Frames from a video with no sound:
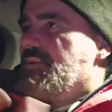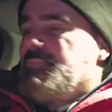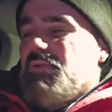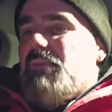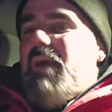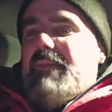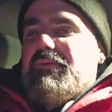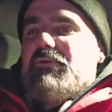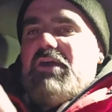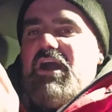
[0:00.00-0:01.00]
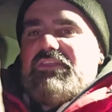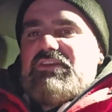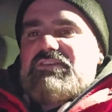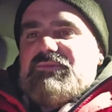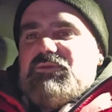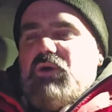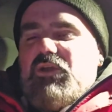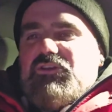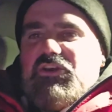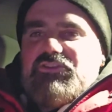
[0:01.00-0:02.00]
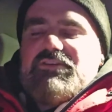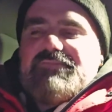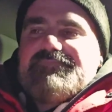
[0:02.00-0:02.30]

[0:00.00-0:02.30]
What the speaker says: But I'm happy with that. I think it's going to be quite good.